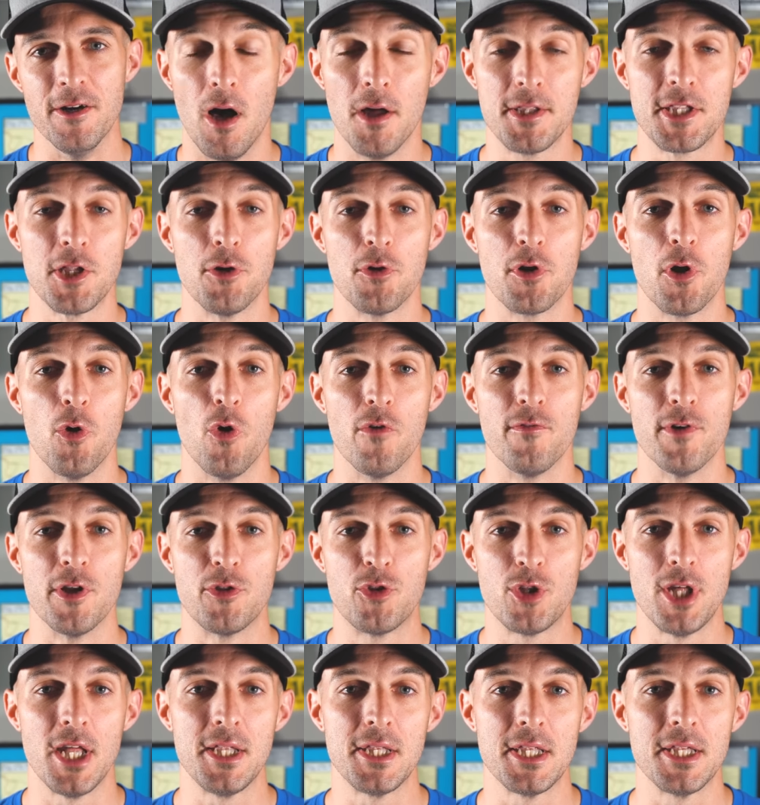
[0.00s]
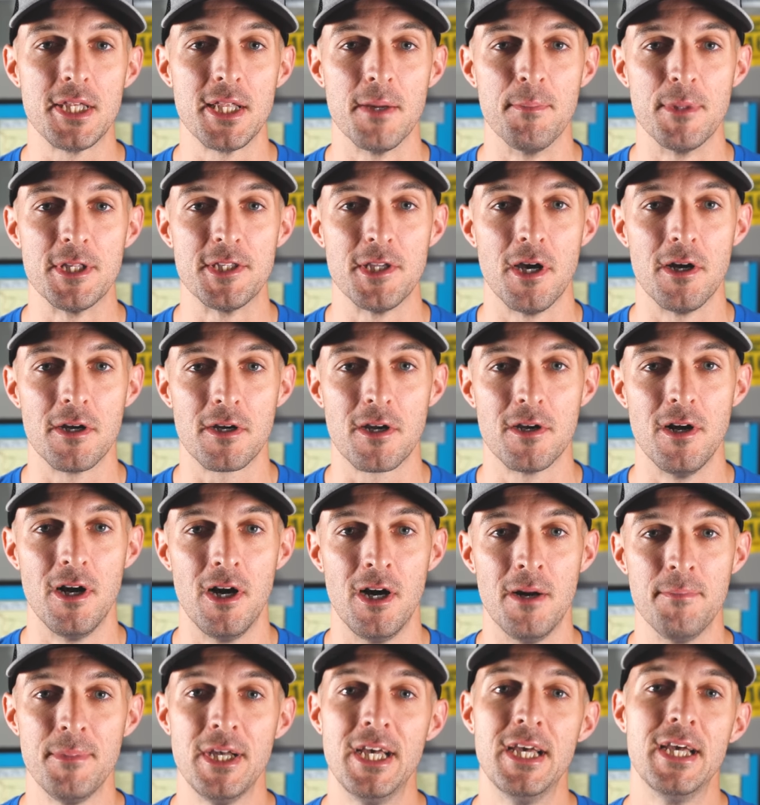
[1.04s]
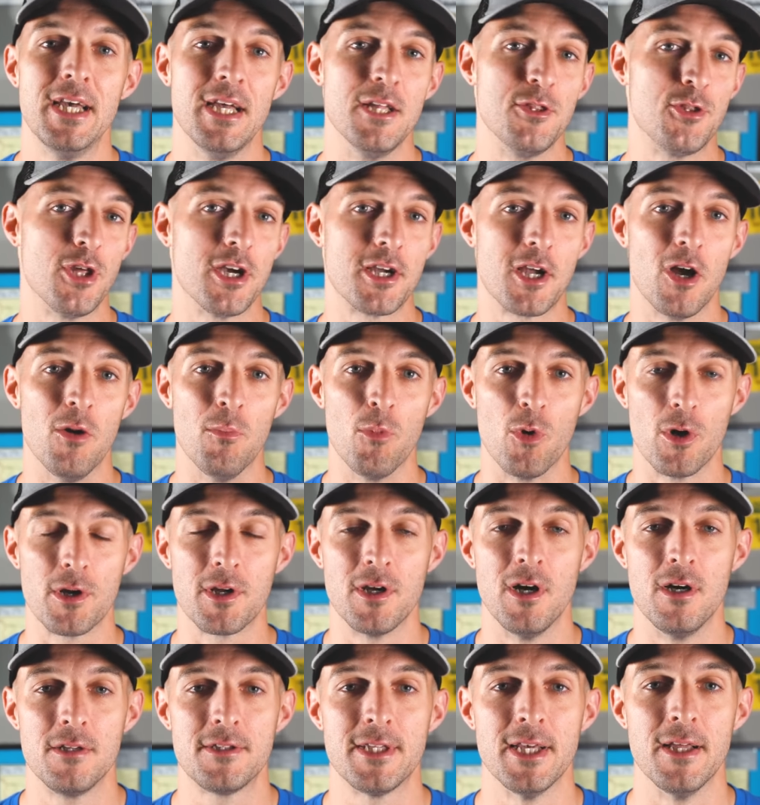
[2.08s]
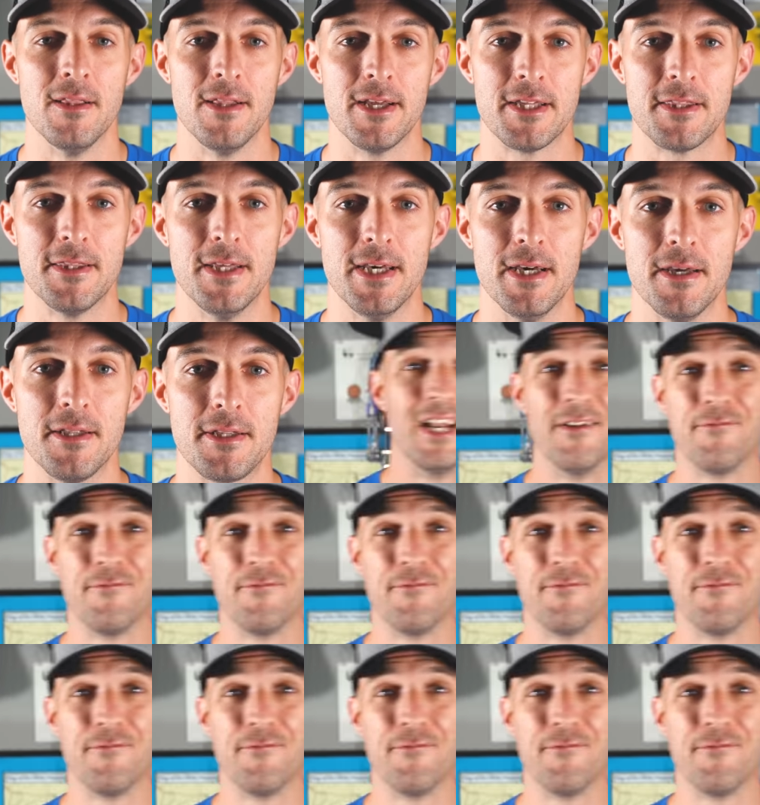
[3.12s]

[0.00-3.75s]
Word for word: Also go over to chasesummit.com and check out more content like this.